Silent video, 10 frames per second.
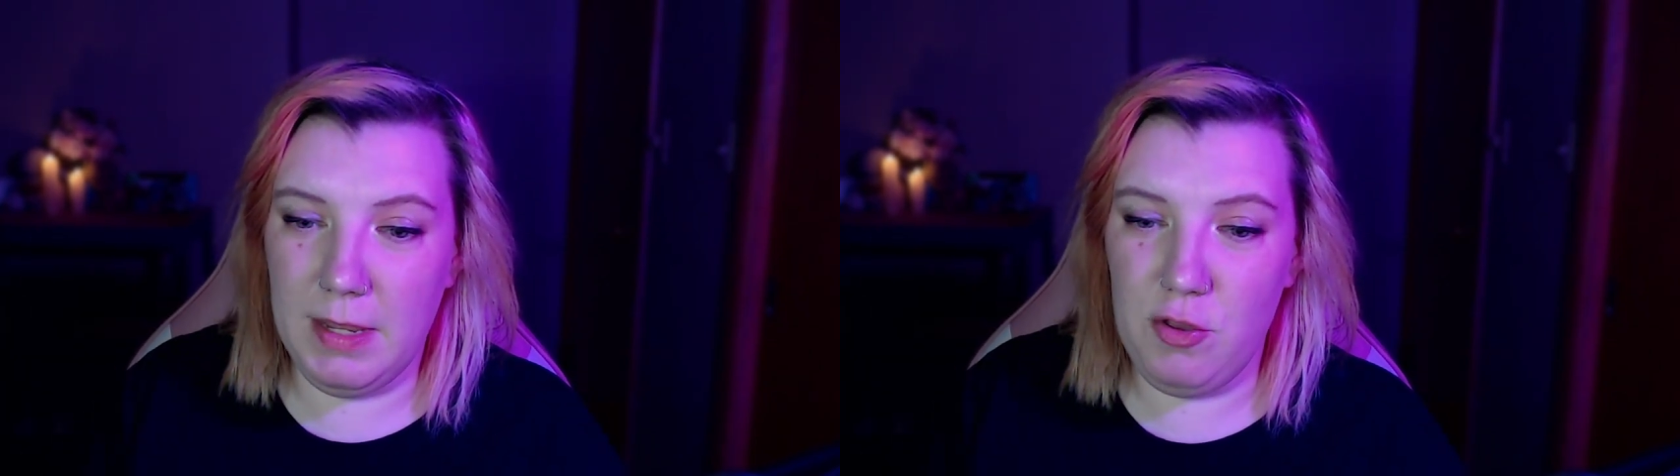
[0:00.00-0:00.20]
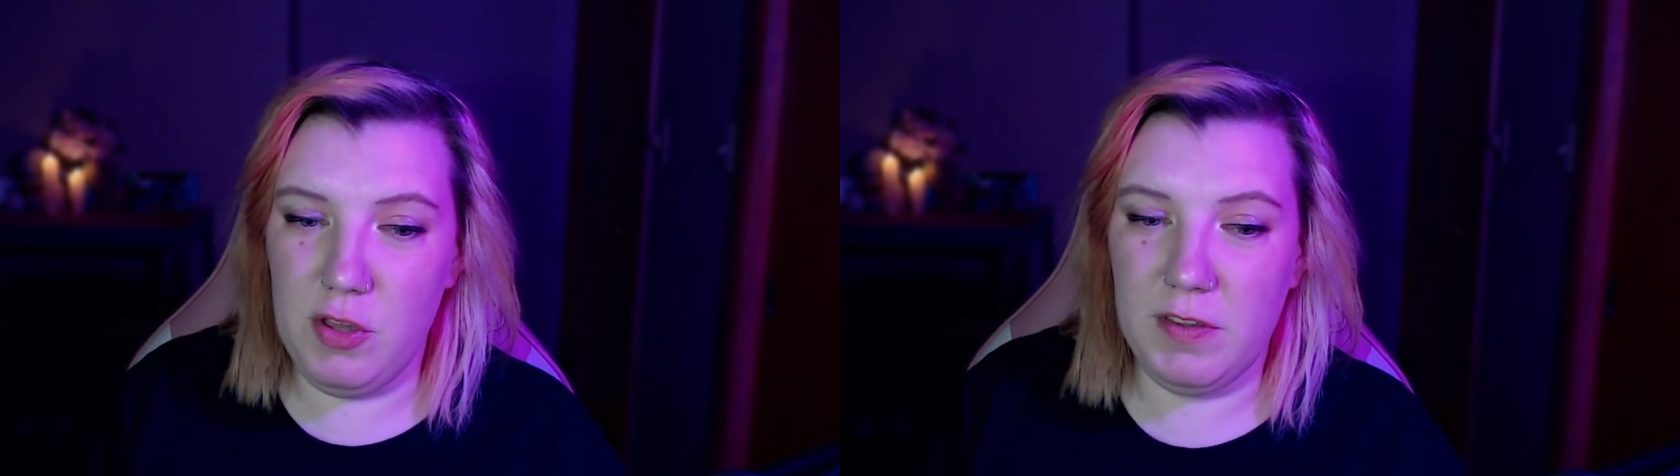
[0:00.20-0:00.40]

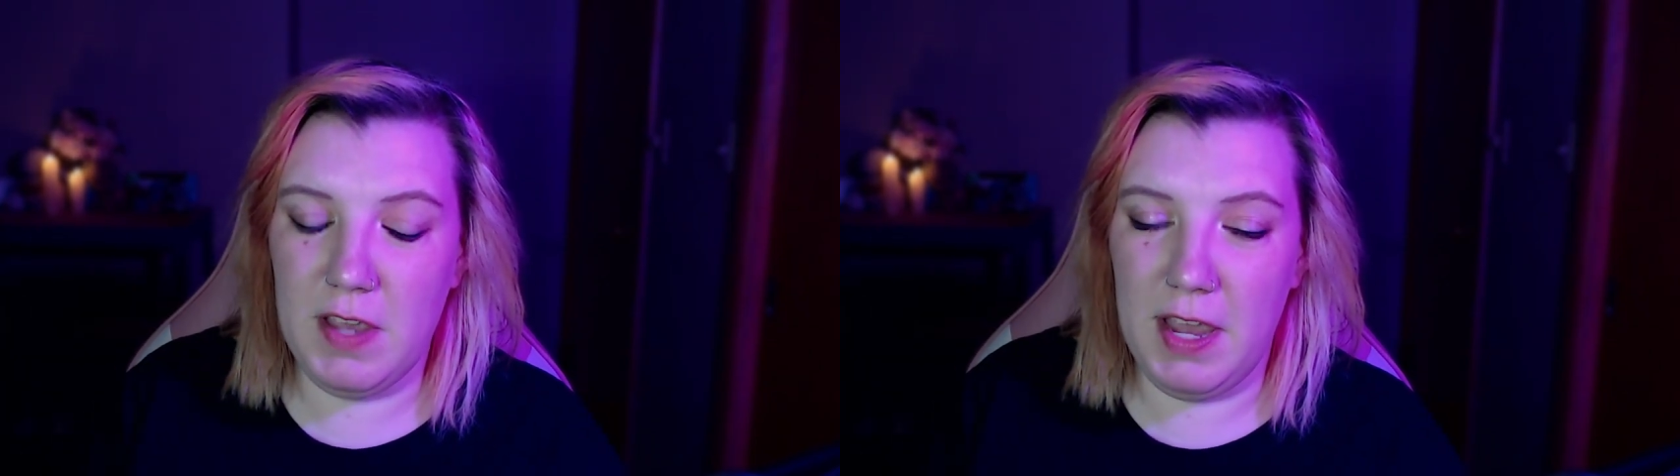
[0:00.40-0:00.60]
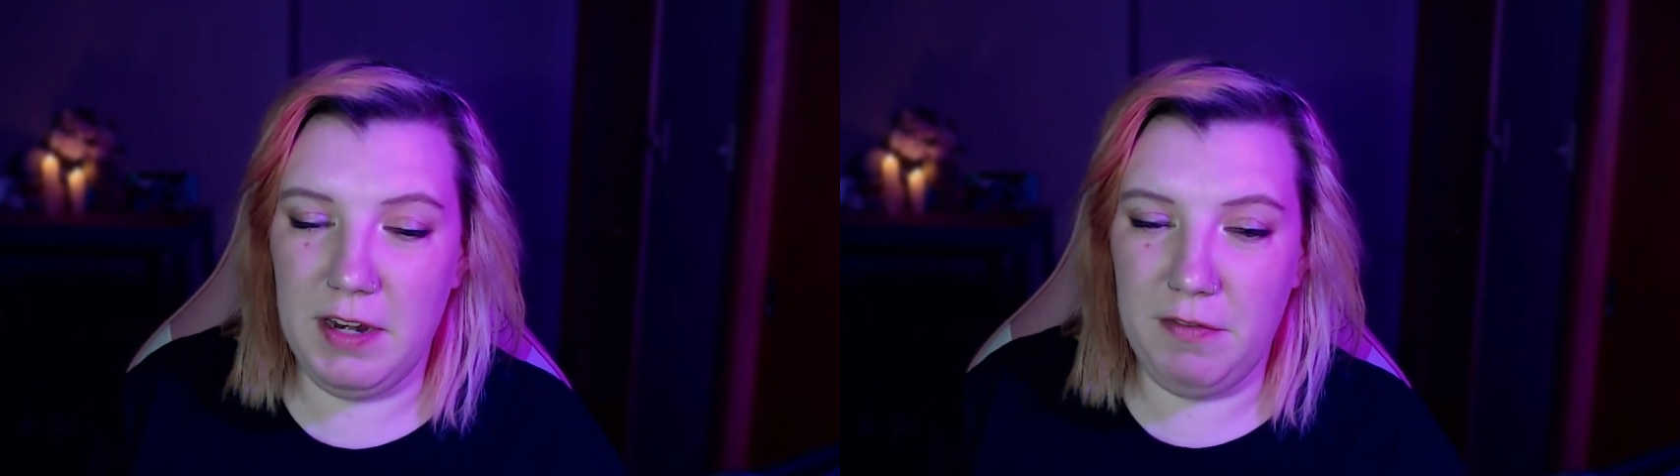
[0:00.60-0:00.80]
It
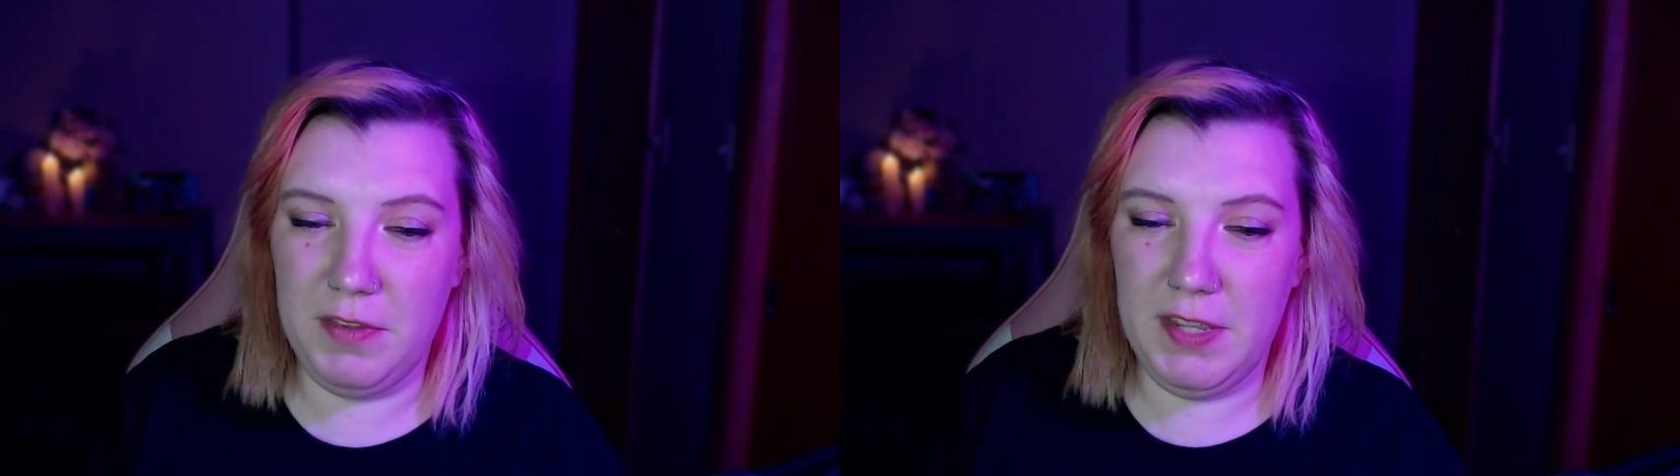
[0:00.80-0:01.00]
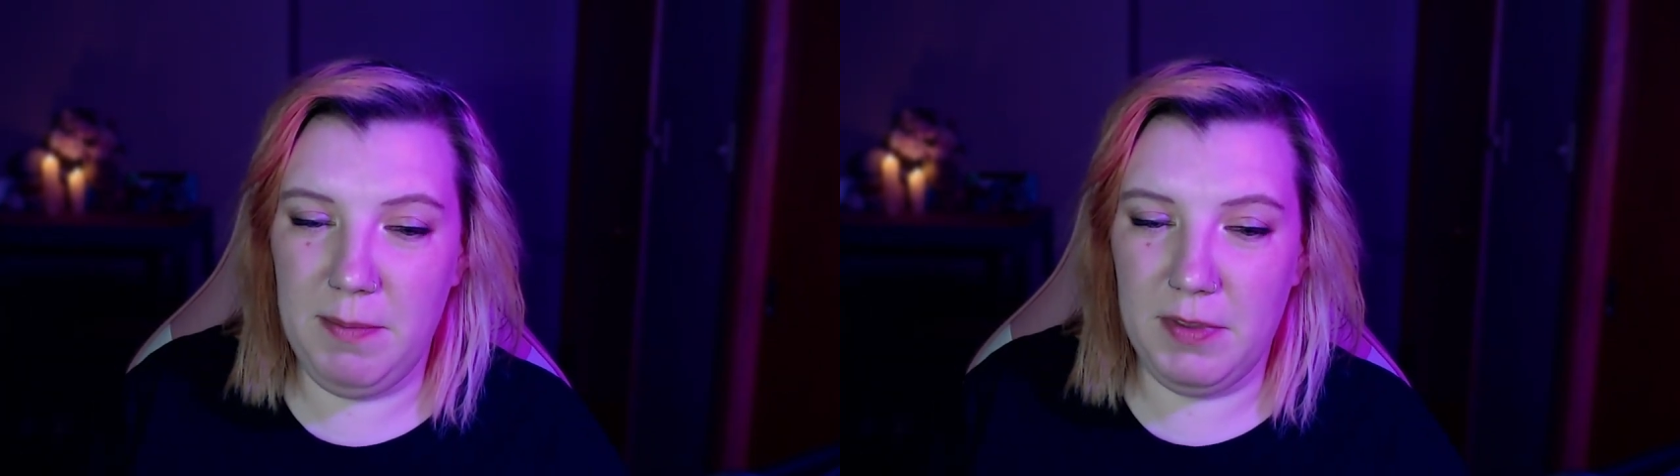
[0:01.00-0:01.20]
just kind of
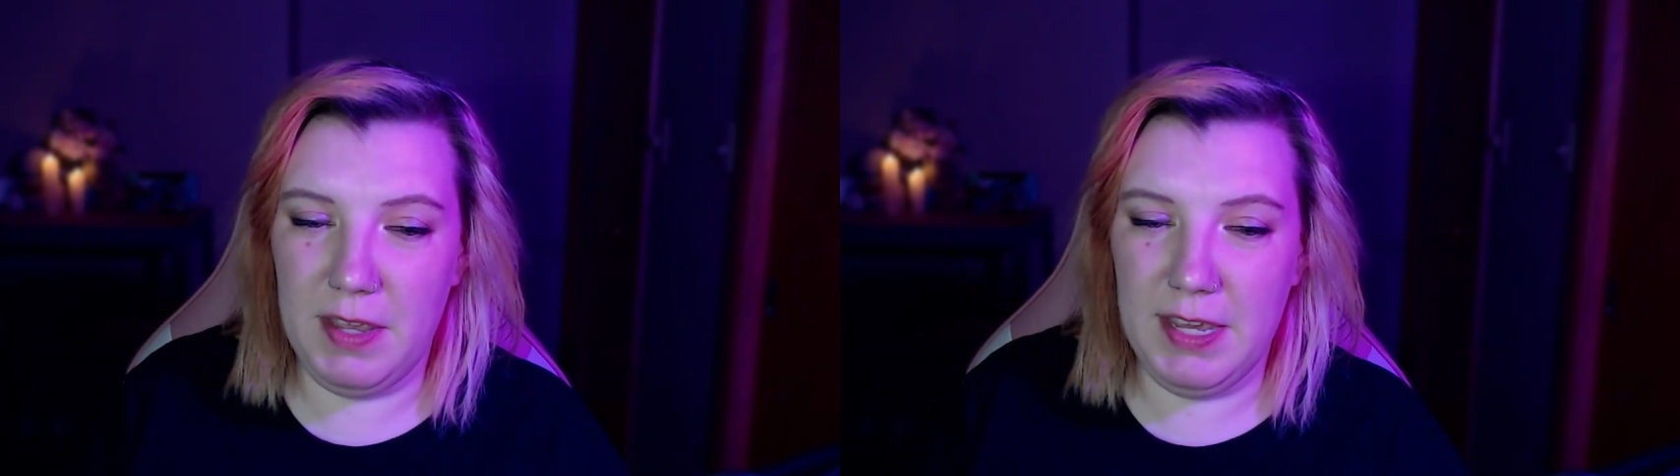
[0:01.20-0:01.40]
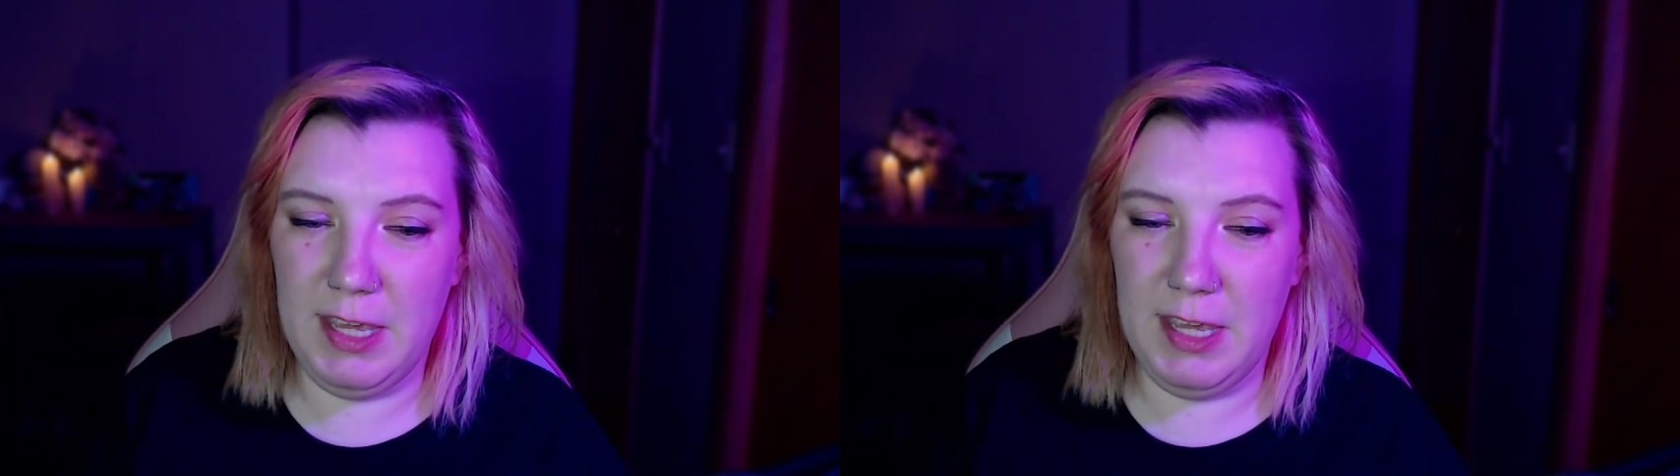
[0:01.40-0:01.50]
seemed like